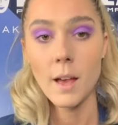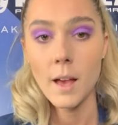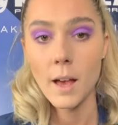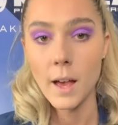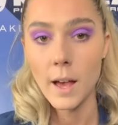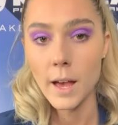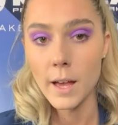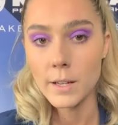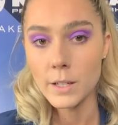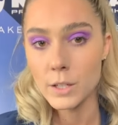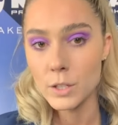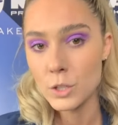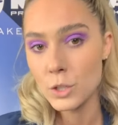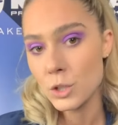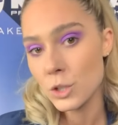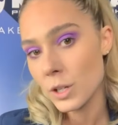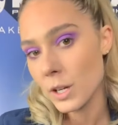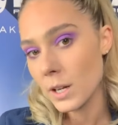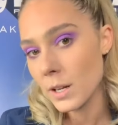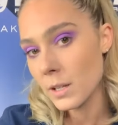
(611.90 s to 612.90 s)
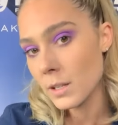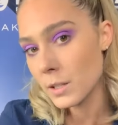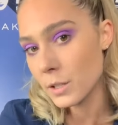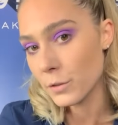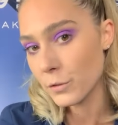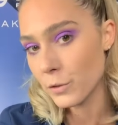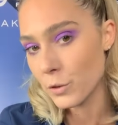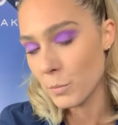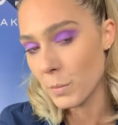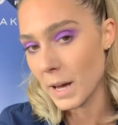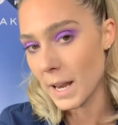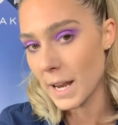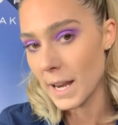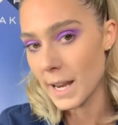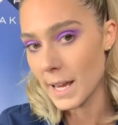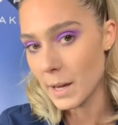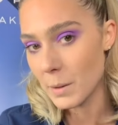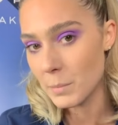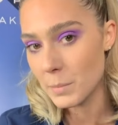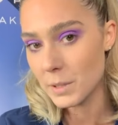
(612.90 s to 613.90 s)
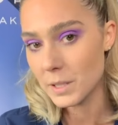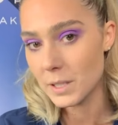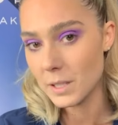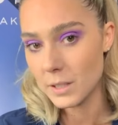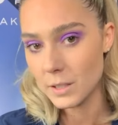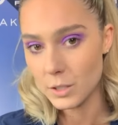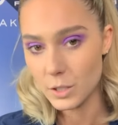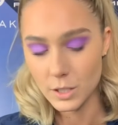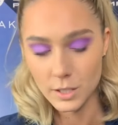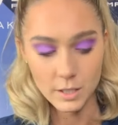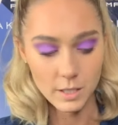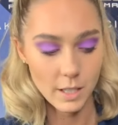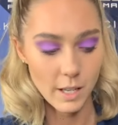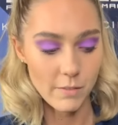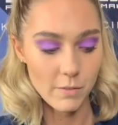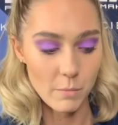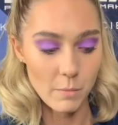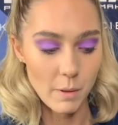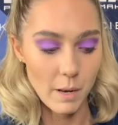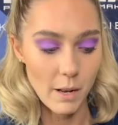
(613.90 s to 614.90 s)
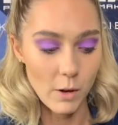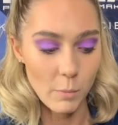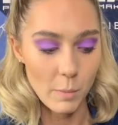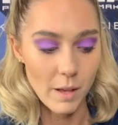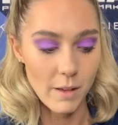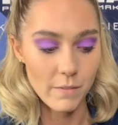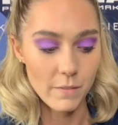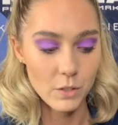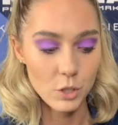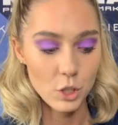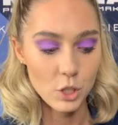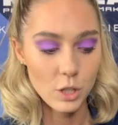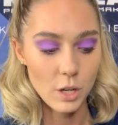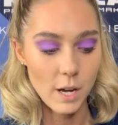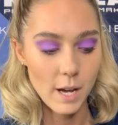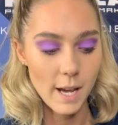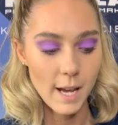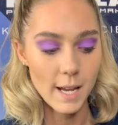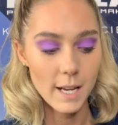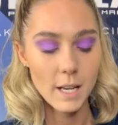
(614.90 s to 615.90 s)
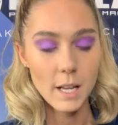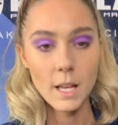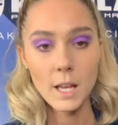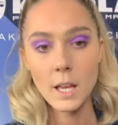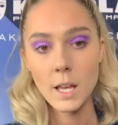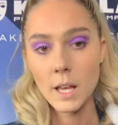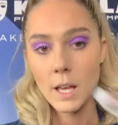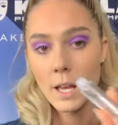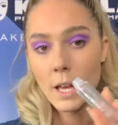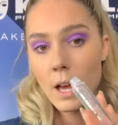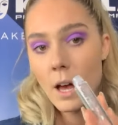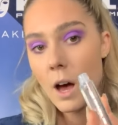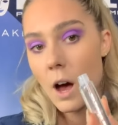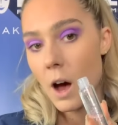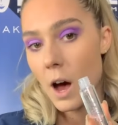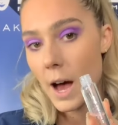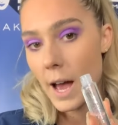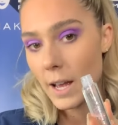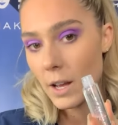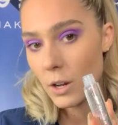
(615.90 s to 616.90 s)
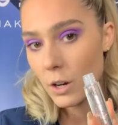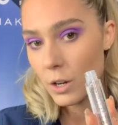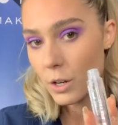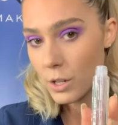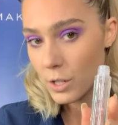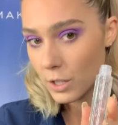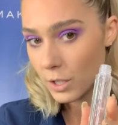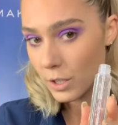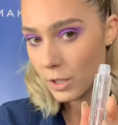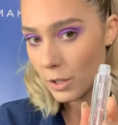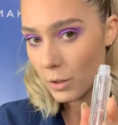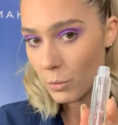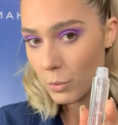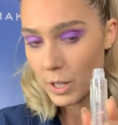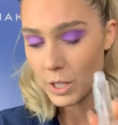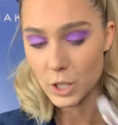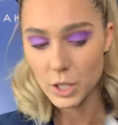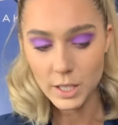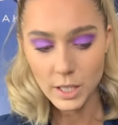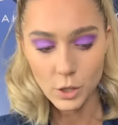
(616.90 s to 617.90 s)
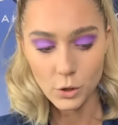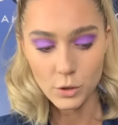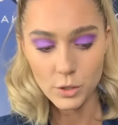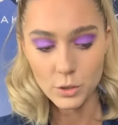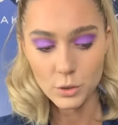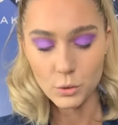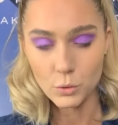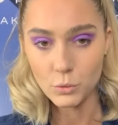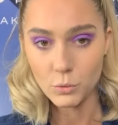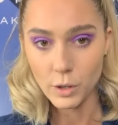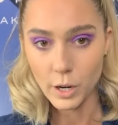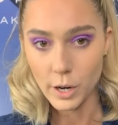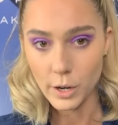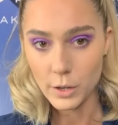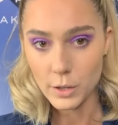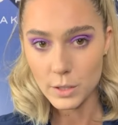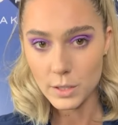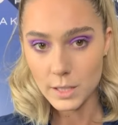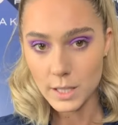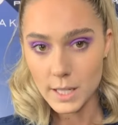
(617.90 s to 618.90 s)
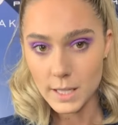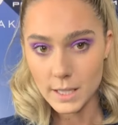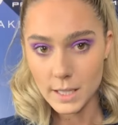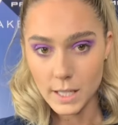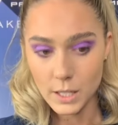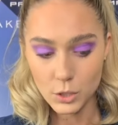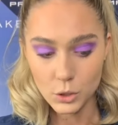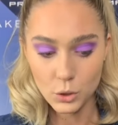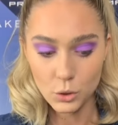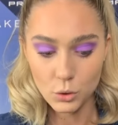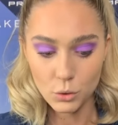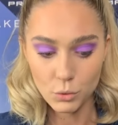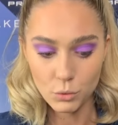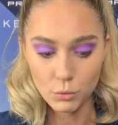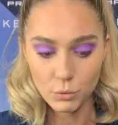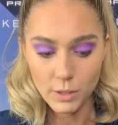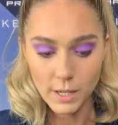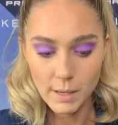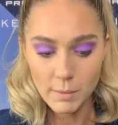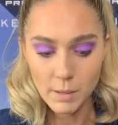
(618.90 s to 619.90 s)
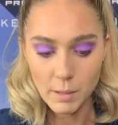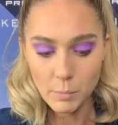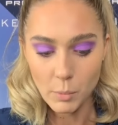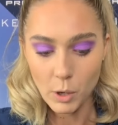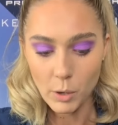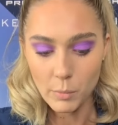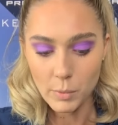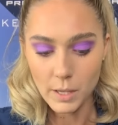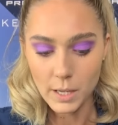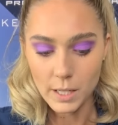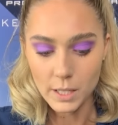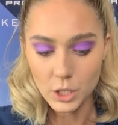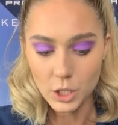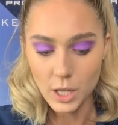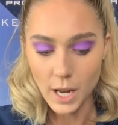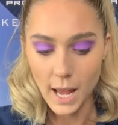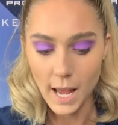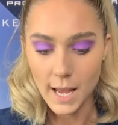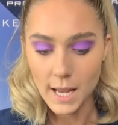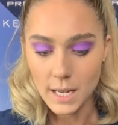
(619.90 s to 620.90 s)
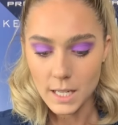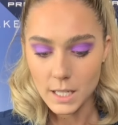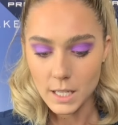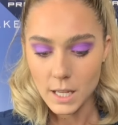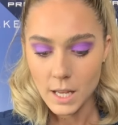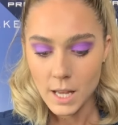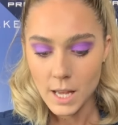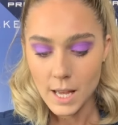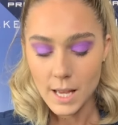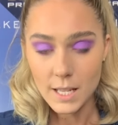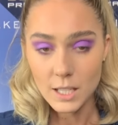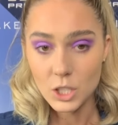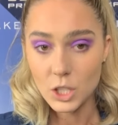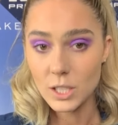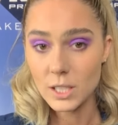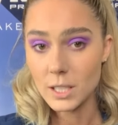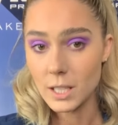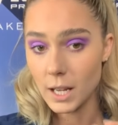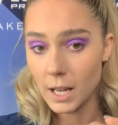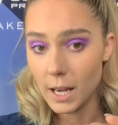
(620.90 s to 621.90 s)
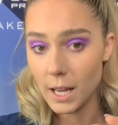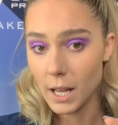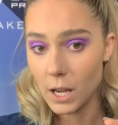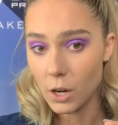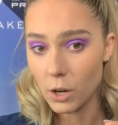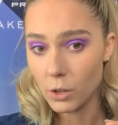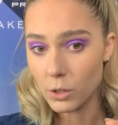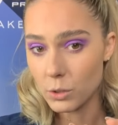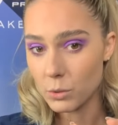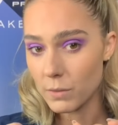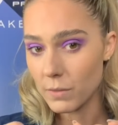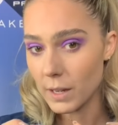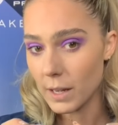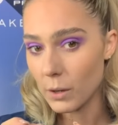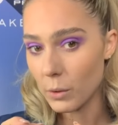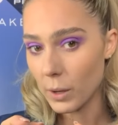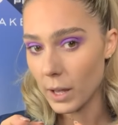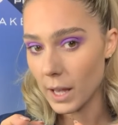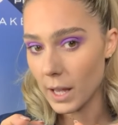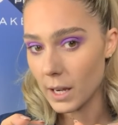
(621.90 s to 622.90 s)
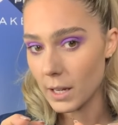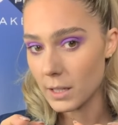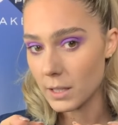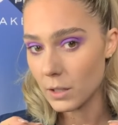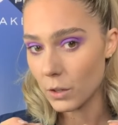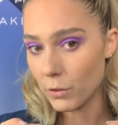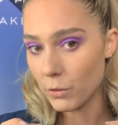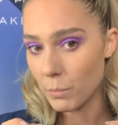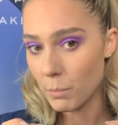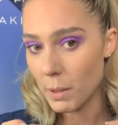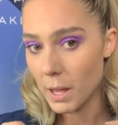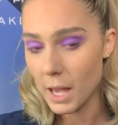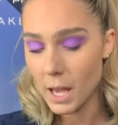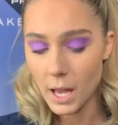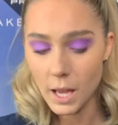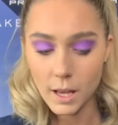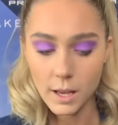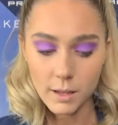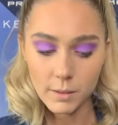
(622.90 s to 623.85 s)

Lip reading: And just for my lips, just to give them a little bit of shine. High Gloss, which is in Crystal Rose. It's an extremely popular shade. It's just a clear gloss with a little hint of pink.